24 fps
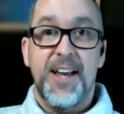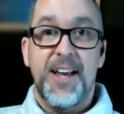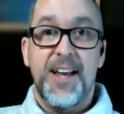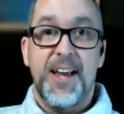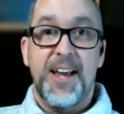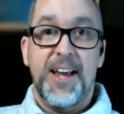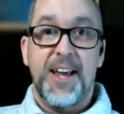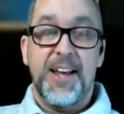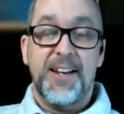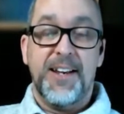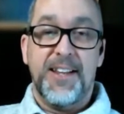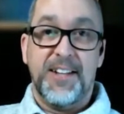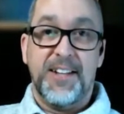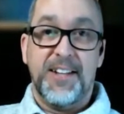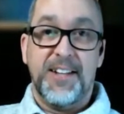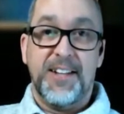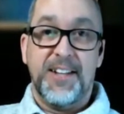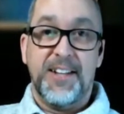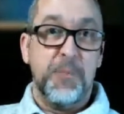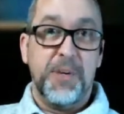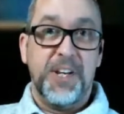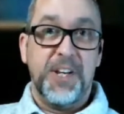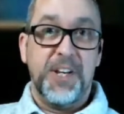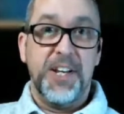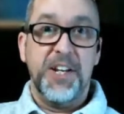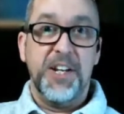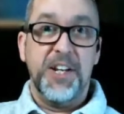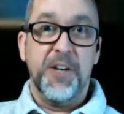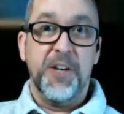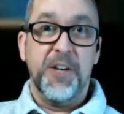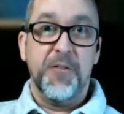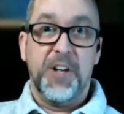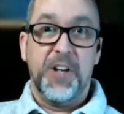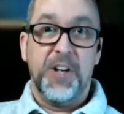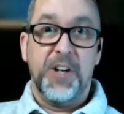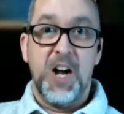And that's the beginning
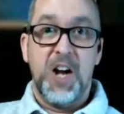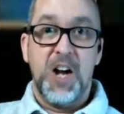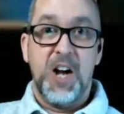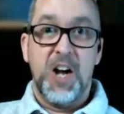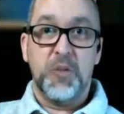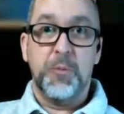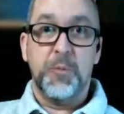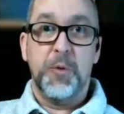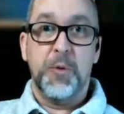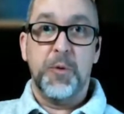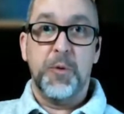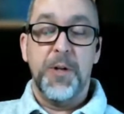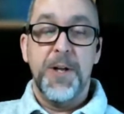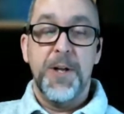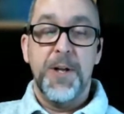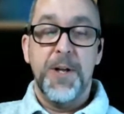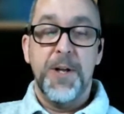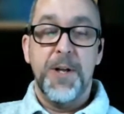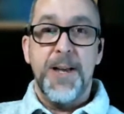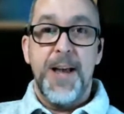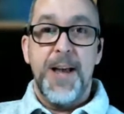of the gospel.